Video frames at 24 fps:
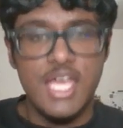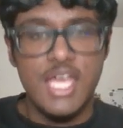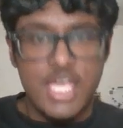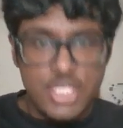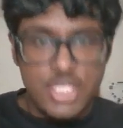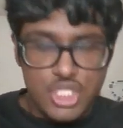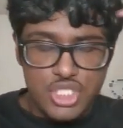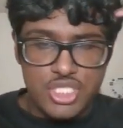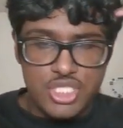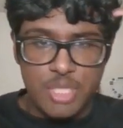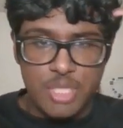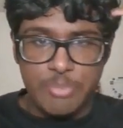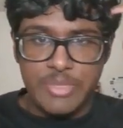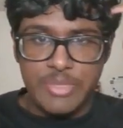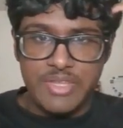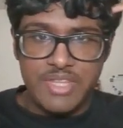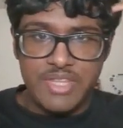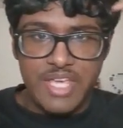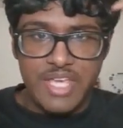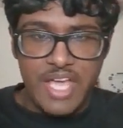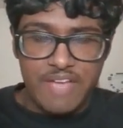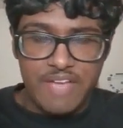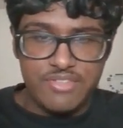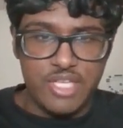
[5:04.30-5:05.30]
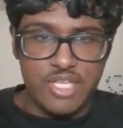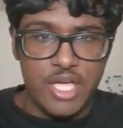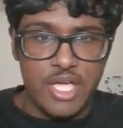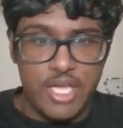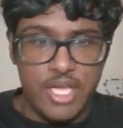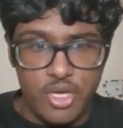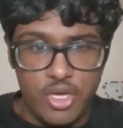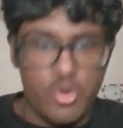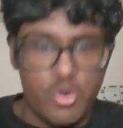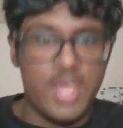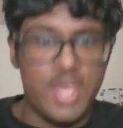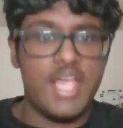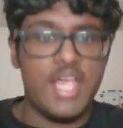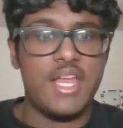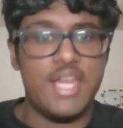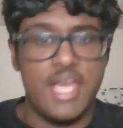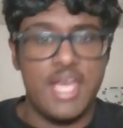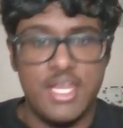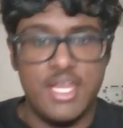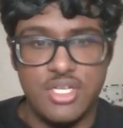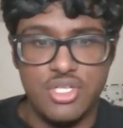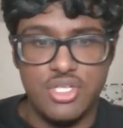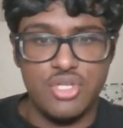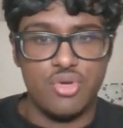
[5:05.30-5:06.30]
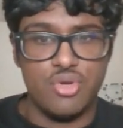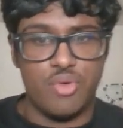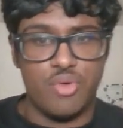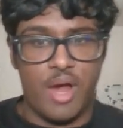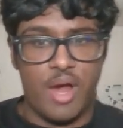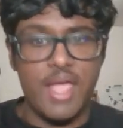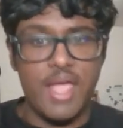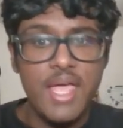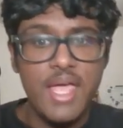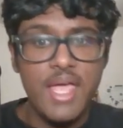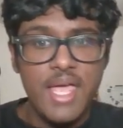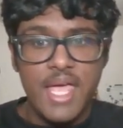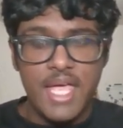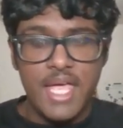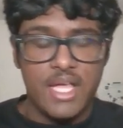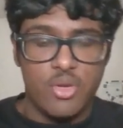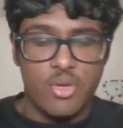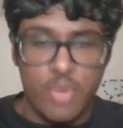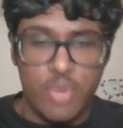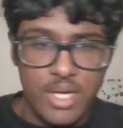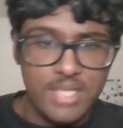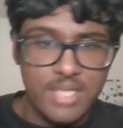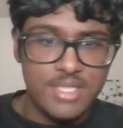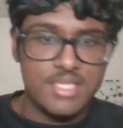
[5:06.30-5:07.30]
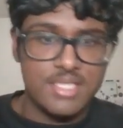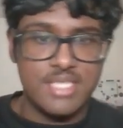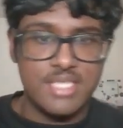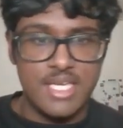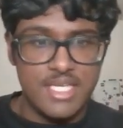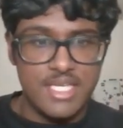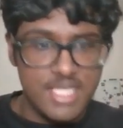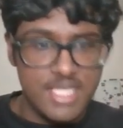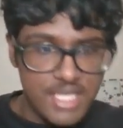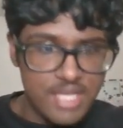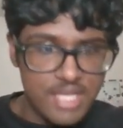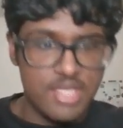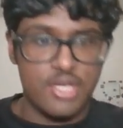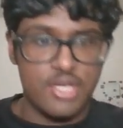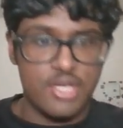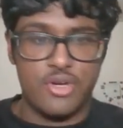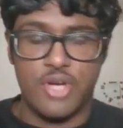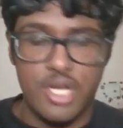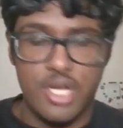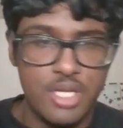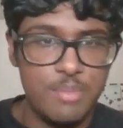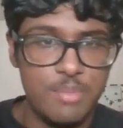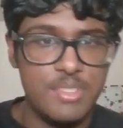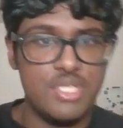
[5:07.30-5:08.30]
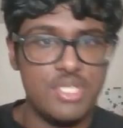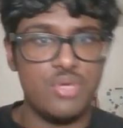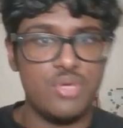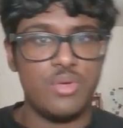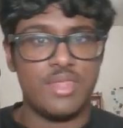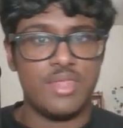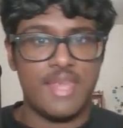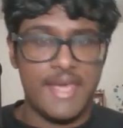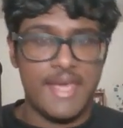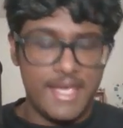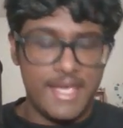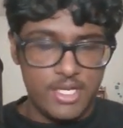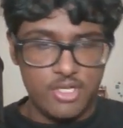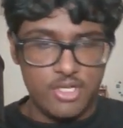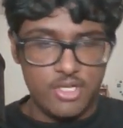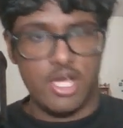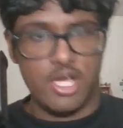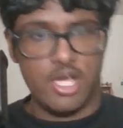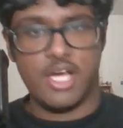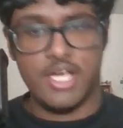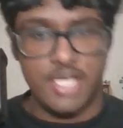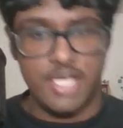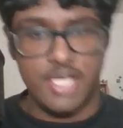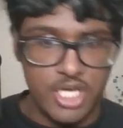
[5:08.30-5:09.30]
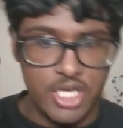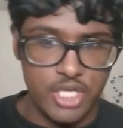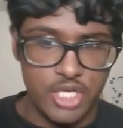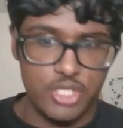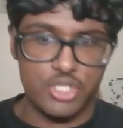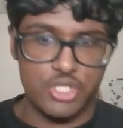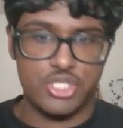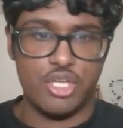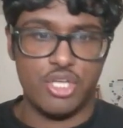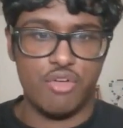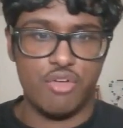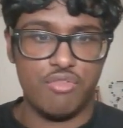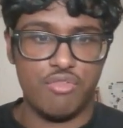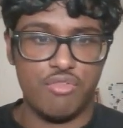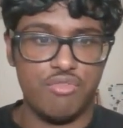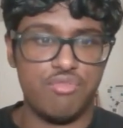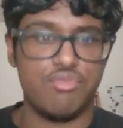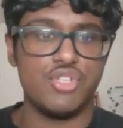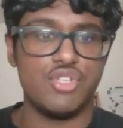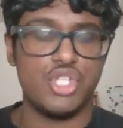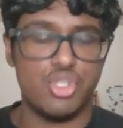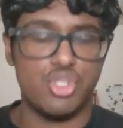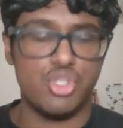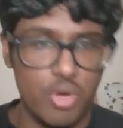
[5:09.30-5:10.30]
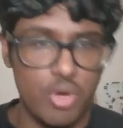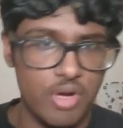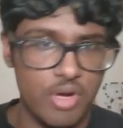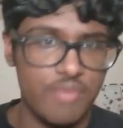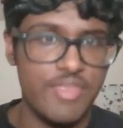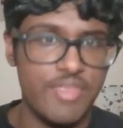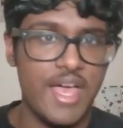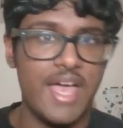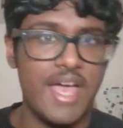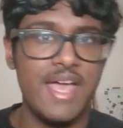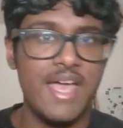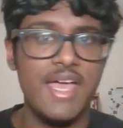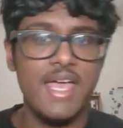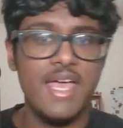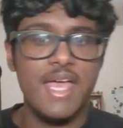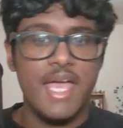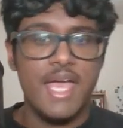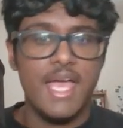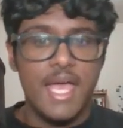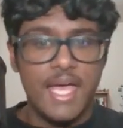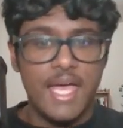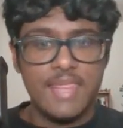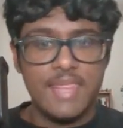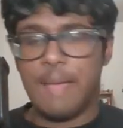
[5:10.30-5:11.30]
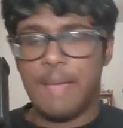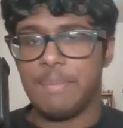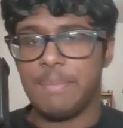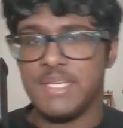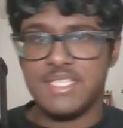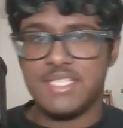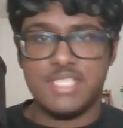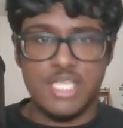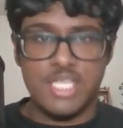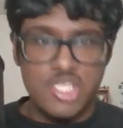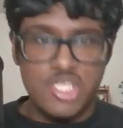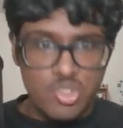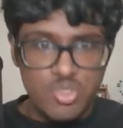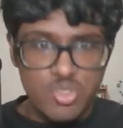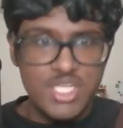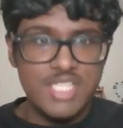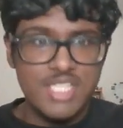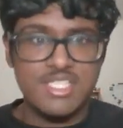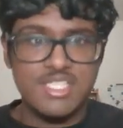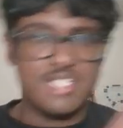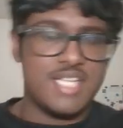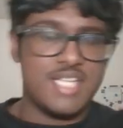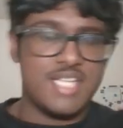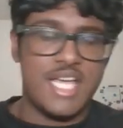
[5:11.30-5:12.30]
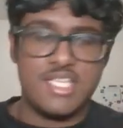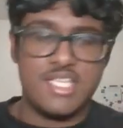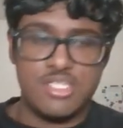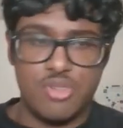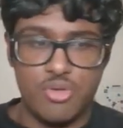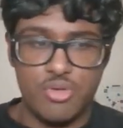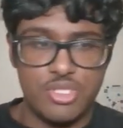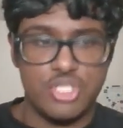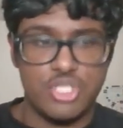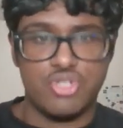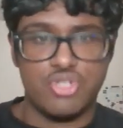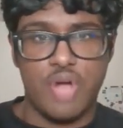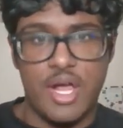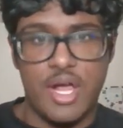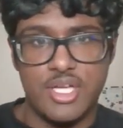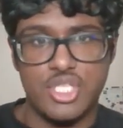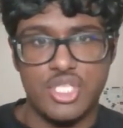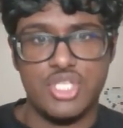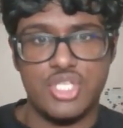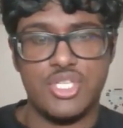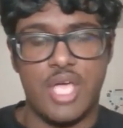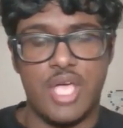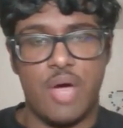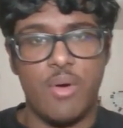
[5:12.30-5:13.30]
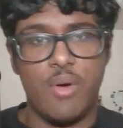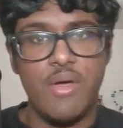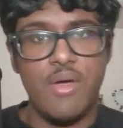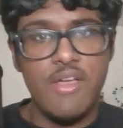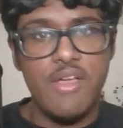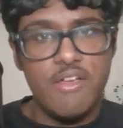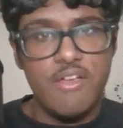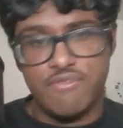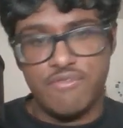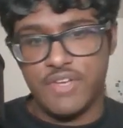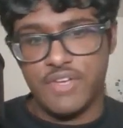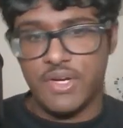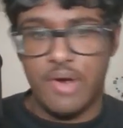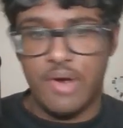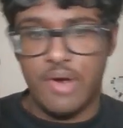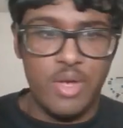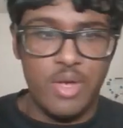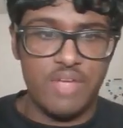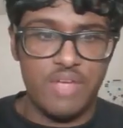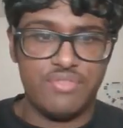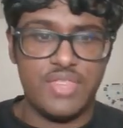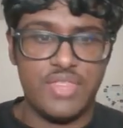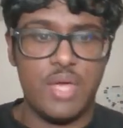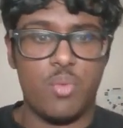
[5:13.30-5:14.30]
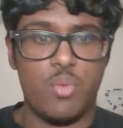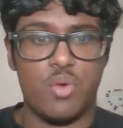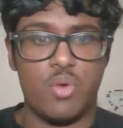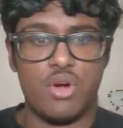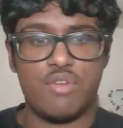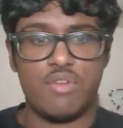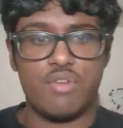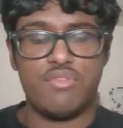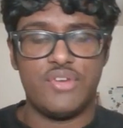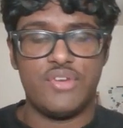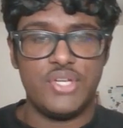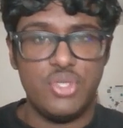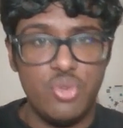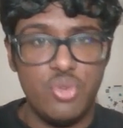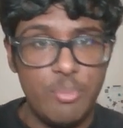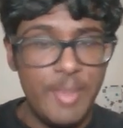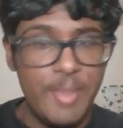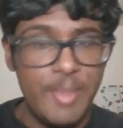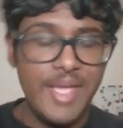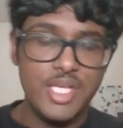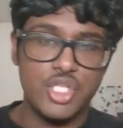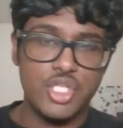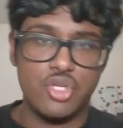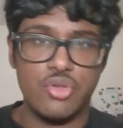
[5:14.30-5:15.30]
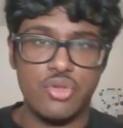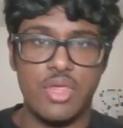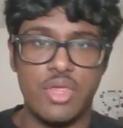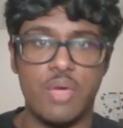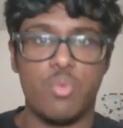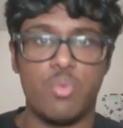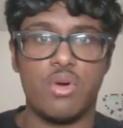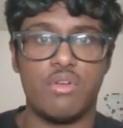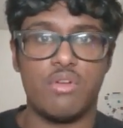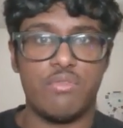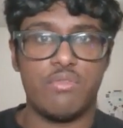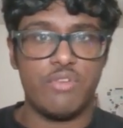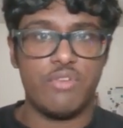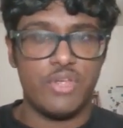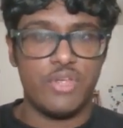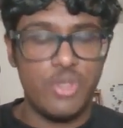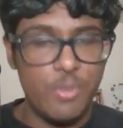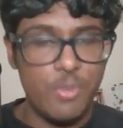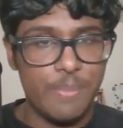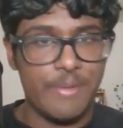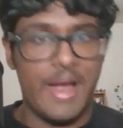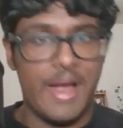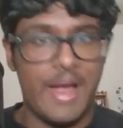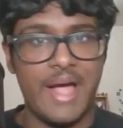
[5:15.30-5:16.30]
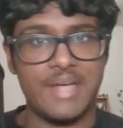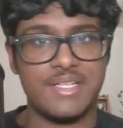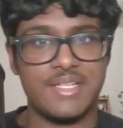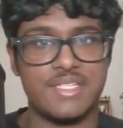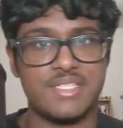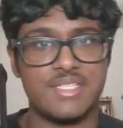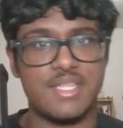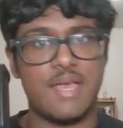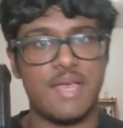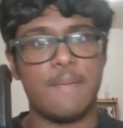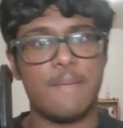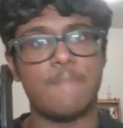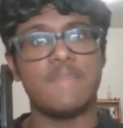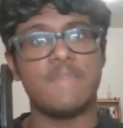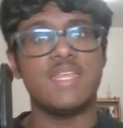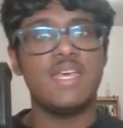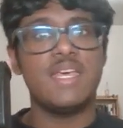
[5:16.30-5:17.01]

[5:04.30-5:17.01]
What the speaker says: It's just something that you have to ingrain and do, right? Ingrain this idea that you're going to be doing that and you're not going to cut yourself short of that. And that being said, you need to test all these strategies out. Figure out if they work for you, make sure they work for you, practice them.